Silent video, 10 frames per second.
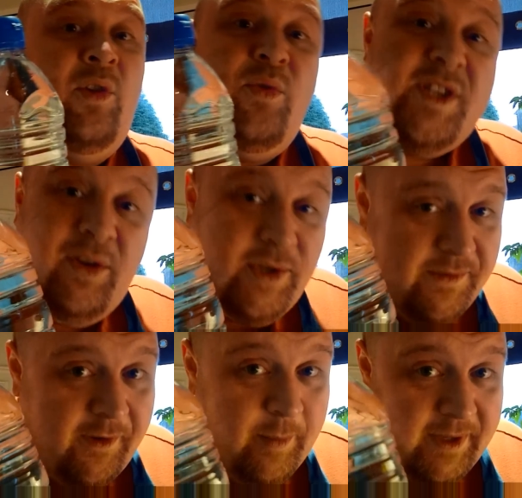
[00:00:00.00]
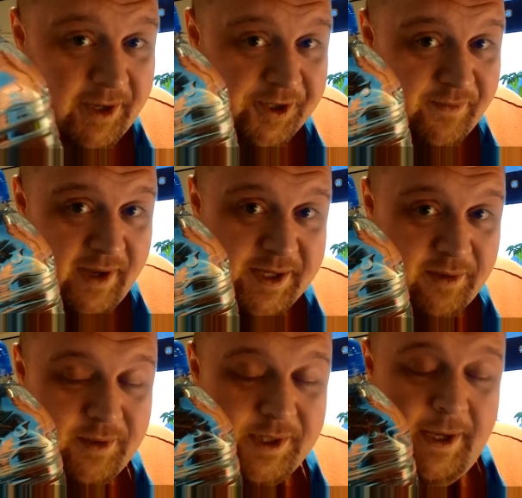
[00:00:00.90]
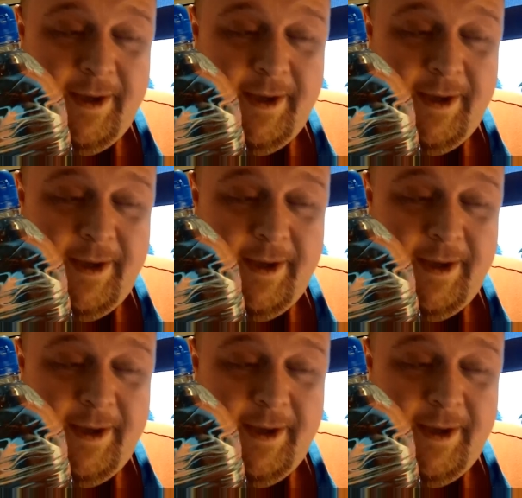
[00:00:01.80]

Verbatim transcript: loads and loads of fermentation vessels,